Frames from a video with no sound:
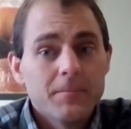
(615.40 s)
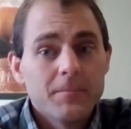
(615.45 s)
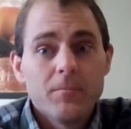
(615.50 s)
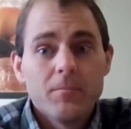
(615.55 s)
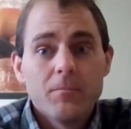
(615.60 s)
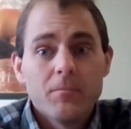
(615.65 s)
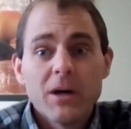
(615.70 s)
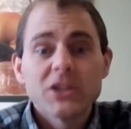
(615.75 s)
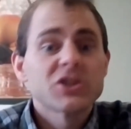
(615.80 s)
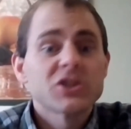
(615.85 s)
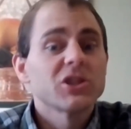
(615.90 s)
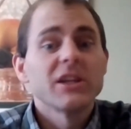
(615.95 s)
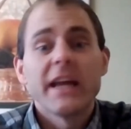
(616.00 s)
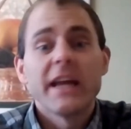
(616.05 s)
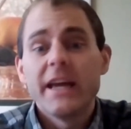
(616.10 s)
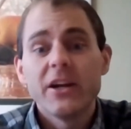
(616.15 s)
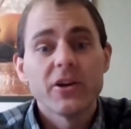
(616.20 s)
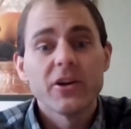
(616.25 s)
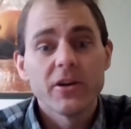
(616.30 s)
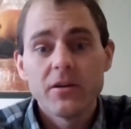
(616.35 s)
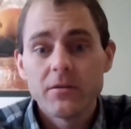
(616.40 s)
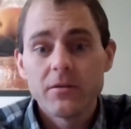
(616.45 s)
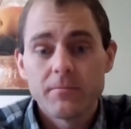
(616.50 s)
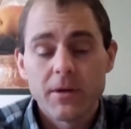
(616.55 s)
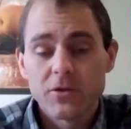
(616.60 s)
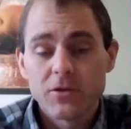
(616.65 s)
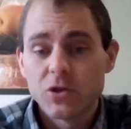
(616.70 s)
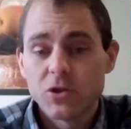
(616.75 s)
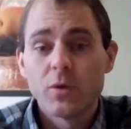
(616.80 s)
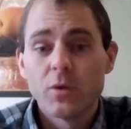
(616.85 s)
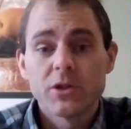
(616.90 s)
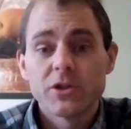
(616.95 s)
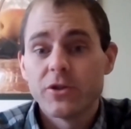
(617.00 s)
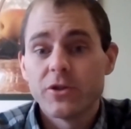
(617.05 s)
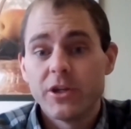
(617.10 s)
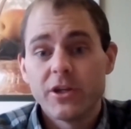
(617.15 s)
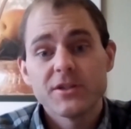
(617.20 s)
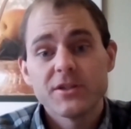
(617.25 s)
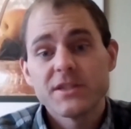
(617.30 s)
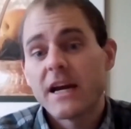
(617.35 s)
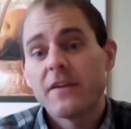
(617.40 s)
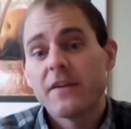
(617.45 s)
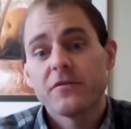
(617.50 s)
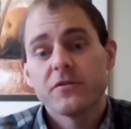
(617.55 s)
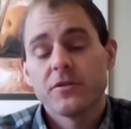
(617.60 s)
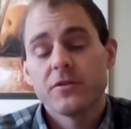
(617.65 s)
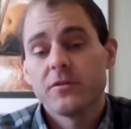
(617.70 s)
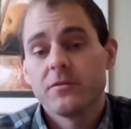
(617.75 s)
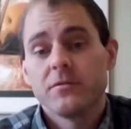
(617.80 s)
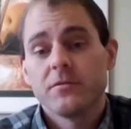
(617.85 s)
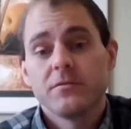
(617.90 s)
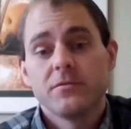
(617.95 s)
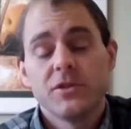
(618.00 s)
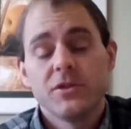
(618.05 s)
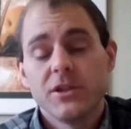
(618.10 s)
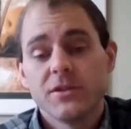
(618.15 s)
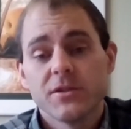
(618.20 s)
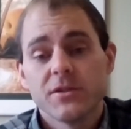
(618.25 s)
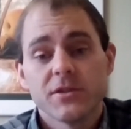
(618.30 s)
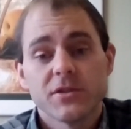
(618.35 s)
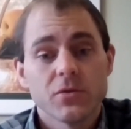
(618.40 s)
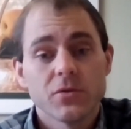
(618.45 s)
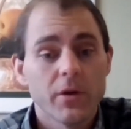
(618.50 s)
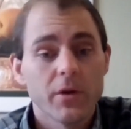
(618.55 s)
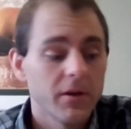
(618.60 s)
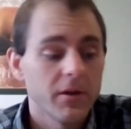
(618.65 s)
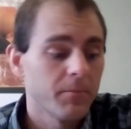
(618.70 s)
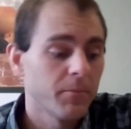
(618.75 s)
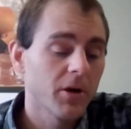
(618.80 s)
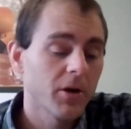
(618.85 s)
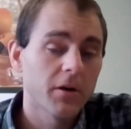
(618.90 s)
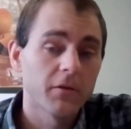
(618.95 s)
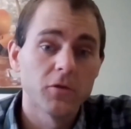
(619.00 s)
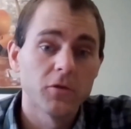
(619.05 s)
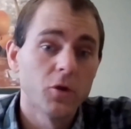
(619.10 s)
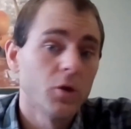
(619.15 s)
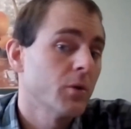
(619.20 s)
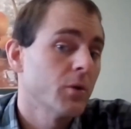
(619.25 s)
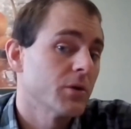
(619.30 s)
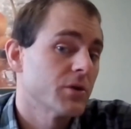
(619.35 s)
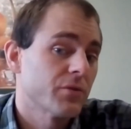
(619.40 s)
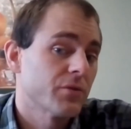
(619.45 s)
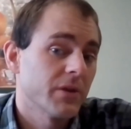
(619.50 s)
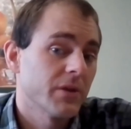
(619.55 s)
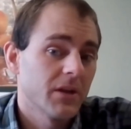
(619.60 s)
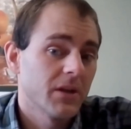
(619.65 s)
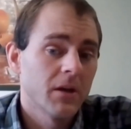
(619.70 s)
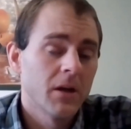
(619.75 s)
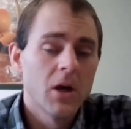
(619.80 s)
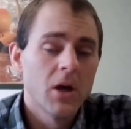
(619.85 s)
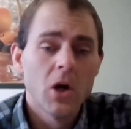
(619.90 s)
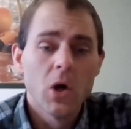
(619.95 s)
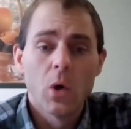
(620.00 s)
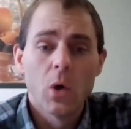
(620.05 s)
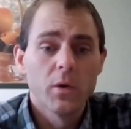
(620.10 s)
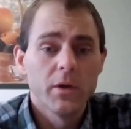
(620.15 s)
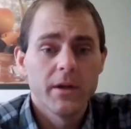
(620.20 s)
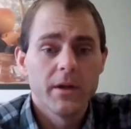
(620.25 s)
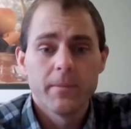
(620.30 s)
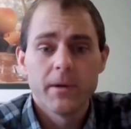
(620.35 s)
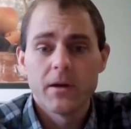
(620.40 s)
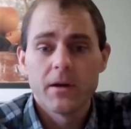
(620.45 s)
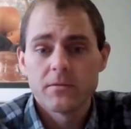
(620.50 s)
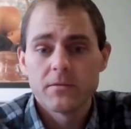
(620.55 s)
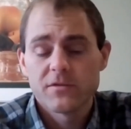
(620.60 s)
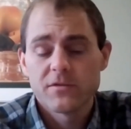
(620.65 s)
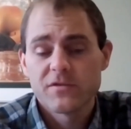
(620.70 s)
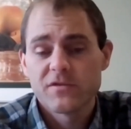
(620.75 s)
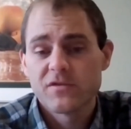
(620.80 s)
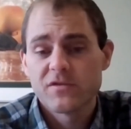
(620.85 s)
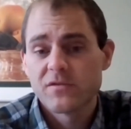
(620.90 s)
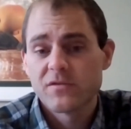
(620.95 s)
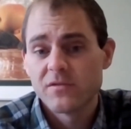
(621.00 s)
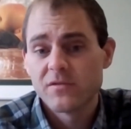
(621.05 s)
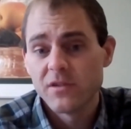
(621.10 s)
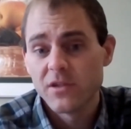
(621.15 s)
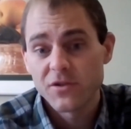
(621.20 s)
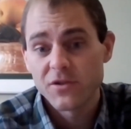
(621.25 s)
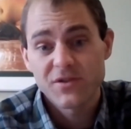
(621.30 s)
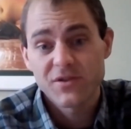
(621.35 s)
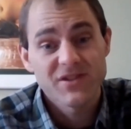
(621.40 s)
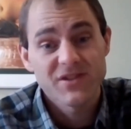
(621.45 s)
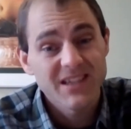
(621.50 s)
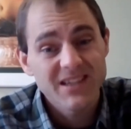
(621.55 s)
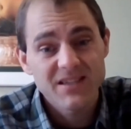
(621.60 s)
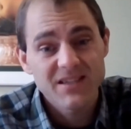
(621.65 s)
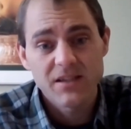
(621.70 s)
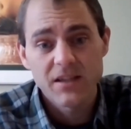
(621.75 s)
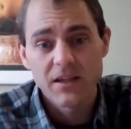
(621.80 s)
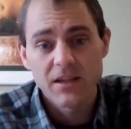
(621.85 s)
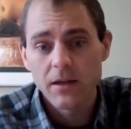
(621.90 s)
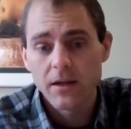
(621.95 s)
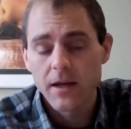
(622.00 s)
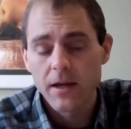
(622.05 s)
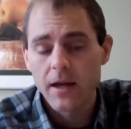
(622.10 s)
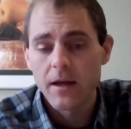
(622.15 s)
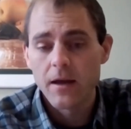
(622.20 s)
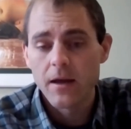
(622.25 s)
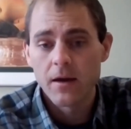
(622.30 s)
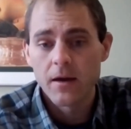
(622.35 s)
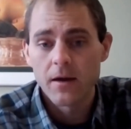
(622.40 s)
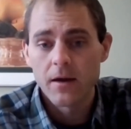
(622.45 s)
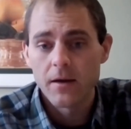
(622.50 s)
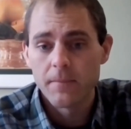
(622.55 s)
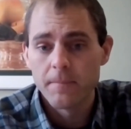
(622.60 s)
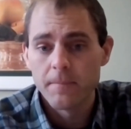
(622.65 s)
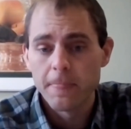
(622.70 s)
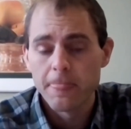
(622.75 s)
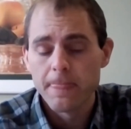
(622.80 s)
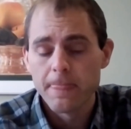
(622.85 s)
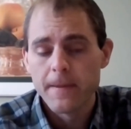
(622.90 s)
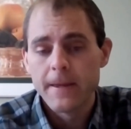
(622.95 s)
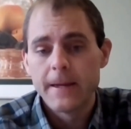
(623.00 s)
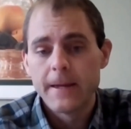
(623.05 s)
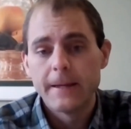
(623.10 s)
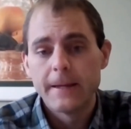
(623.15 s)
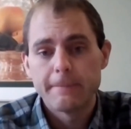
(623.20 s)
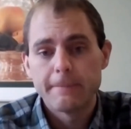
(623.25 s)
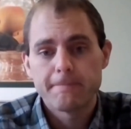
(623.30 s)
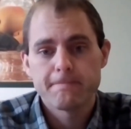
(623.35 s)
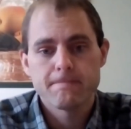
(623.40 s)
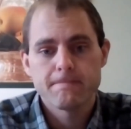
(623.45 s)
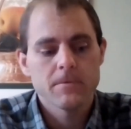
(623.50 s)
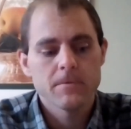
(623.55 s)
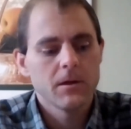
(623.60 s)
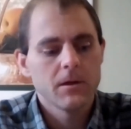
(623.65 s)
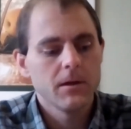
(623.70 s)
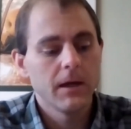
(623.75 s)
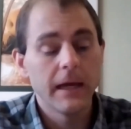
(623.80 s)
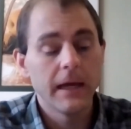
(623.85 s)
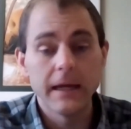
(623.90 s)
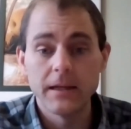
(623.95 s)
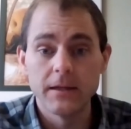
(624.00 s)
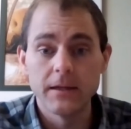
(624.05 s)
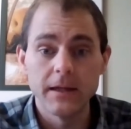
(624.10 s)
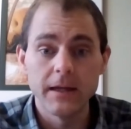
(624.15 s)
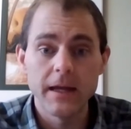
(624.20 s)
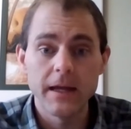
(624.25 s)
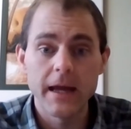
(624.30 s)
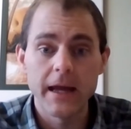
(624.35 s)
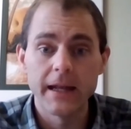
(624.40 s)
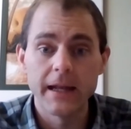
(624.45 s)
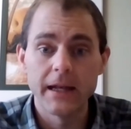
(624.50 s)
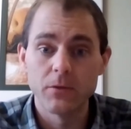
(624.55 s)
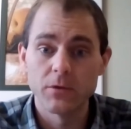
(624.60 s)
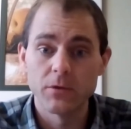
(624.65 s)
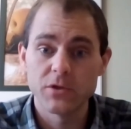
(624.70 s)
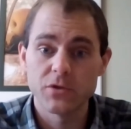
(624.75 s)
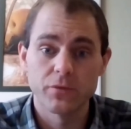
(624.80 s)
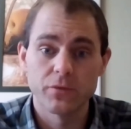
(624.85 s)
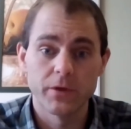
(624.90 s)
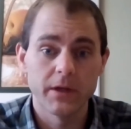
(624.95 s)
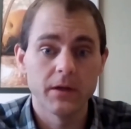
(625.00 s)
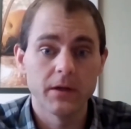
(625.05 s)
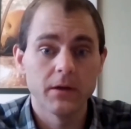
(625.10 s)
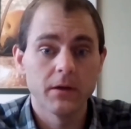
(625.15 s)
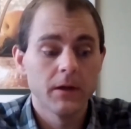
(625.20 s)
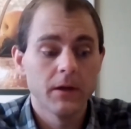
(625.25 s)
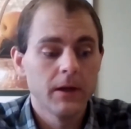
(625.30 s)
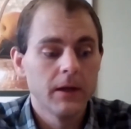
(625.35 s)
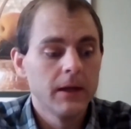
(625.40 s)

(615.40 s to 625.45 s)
Much later, about 200 years after Jesus' story. The book of Luke was written only about the year 60 AD, and it was written